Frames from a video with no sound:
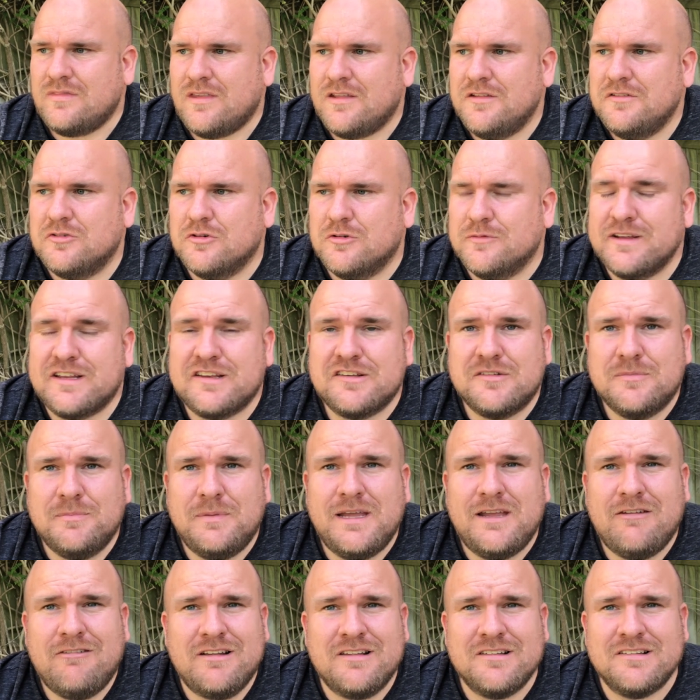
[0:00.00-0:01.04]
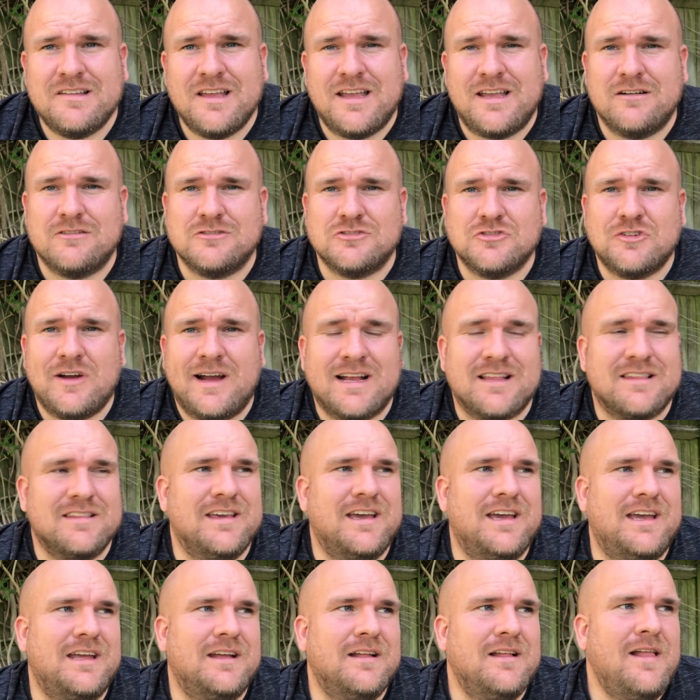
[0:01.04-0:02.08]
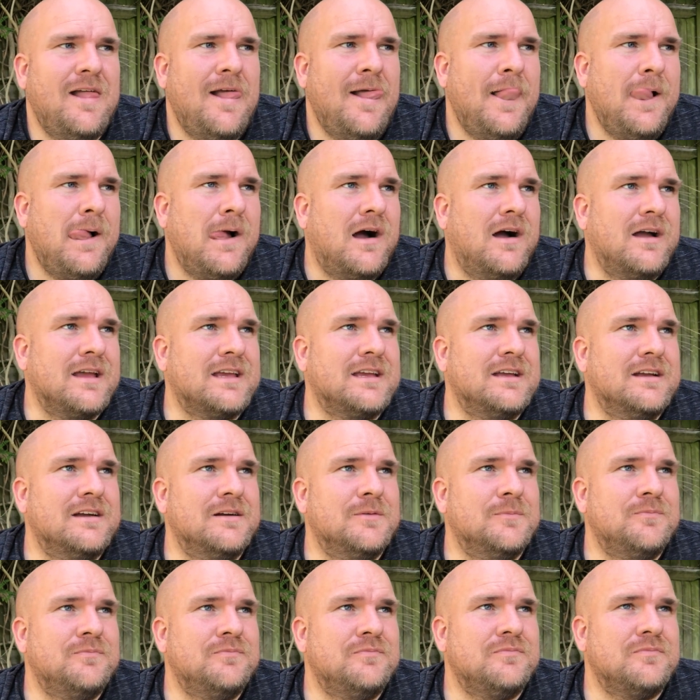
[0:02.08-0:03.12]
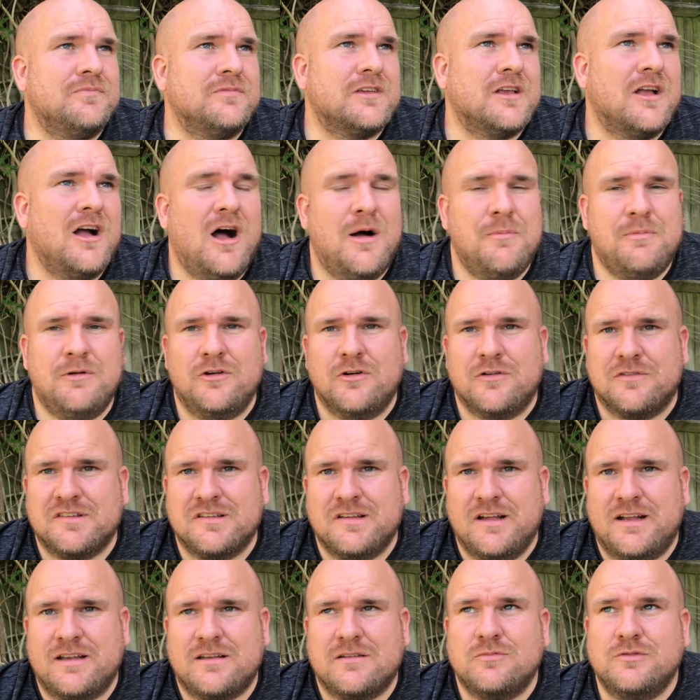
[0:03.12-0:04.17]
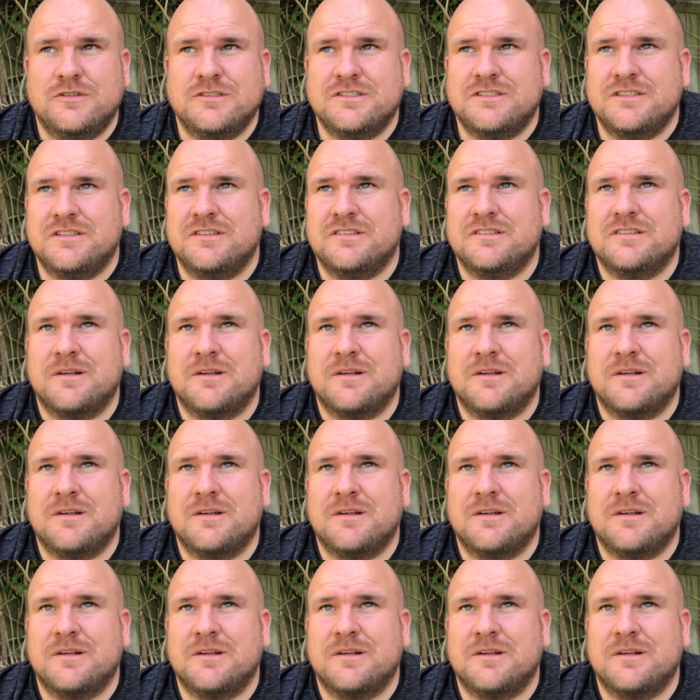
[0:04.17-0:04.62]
sort of experience day or track day, I can carbon offset, which is